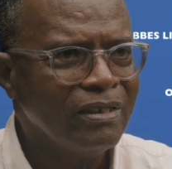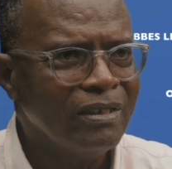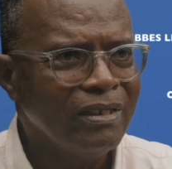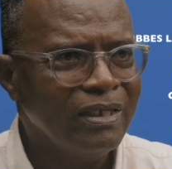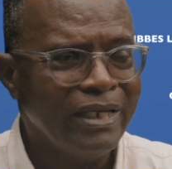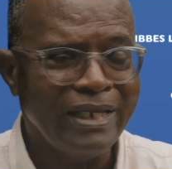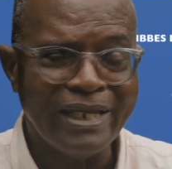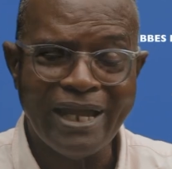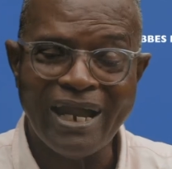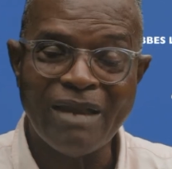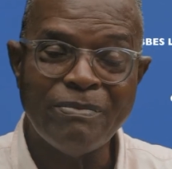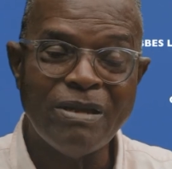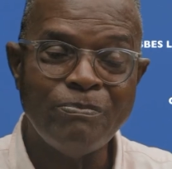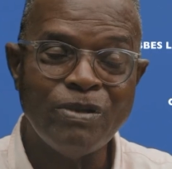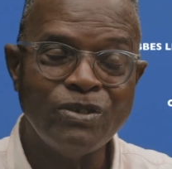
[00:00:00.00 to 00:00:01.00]
Yeah, the
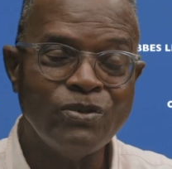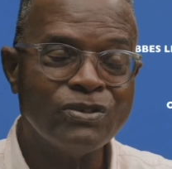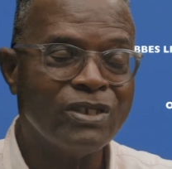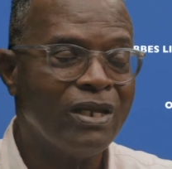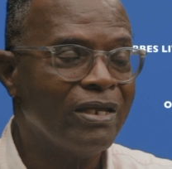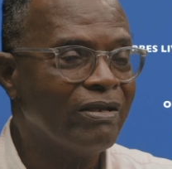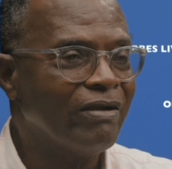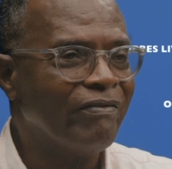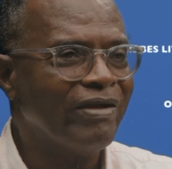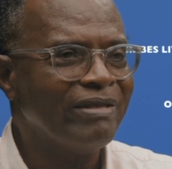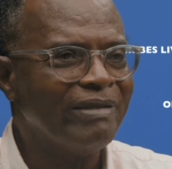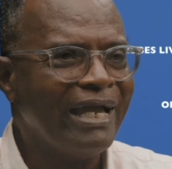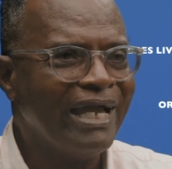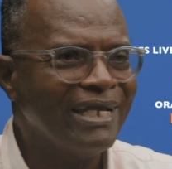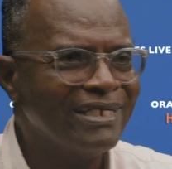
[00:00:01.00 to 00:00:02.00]
Caribbean produced a lot of great
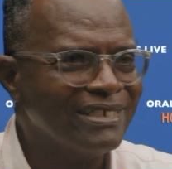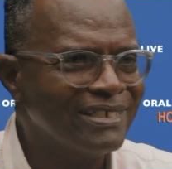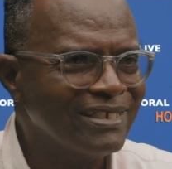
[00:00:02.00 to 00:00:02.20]
guys.